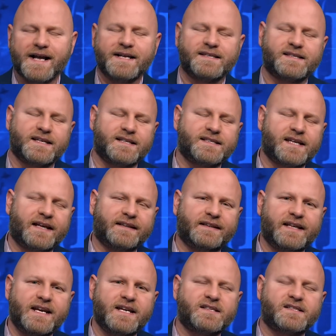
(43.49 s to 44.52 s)
since at
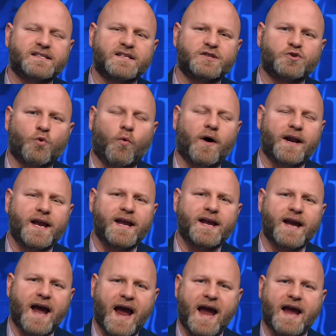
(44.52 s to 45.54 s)
least
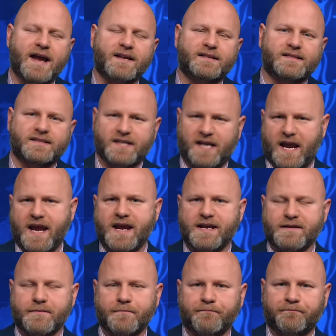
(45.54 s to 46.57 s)

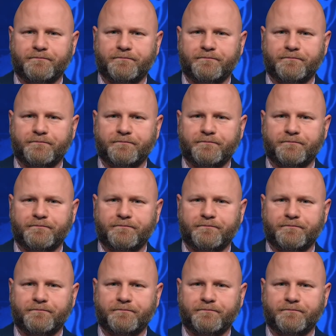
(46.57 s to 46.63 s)
2018.